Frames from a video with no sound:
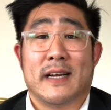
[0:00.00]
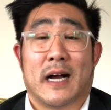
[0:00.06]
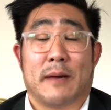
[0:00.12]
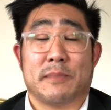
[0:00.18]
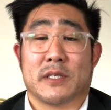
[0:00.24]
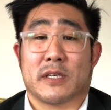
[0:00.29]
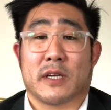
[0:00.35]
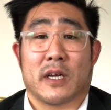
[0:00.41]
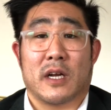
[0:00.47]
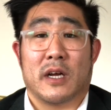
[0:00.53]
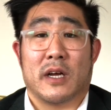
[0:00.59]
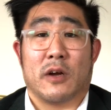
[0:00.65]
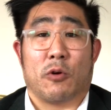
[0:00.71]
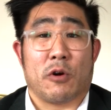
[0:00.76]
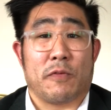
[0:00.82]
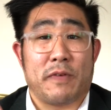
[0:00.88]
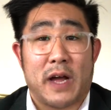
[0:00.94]
I'm just gonna,
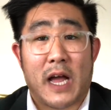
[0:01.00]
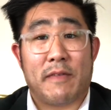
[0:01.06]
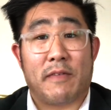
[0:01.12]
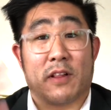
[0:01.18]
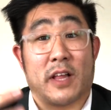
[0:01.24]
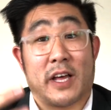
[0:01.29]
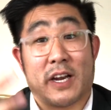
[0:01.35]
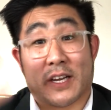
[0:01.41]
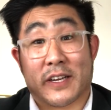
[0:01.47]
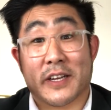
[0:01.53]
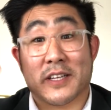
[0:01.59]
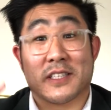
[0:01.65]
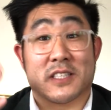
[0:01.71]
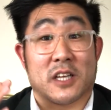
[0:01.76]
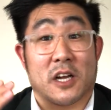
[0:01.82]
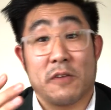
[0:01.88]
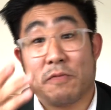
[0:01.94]
or if I have a lot of good
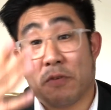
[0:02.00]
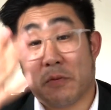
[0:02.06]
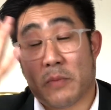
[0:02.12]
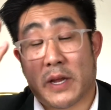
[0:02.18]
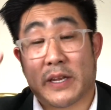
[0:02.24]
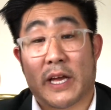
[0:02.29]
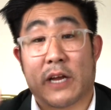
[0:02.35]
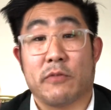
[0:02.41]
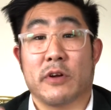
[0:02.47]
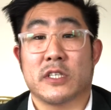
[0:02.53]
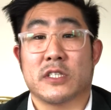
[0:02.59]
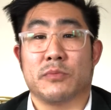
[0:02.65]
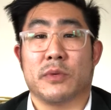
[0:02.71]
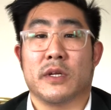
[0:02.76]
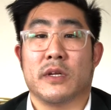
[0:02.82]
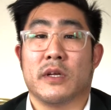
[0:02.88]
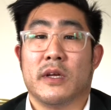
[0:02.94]
stuff for my night
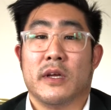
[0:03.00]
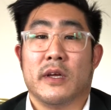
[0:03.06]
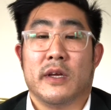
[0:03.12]
regimen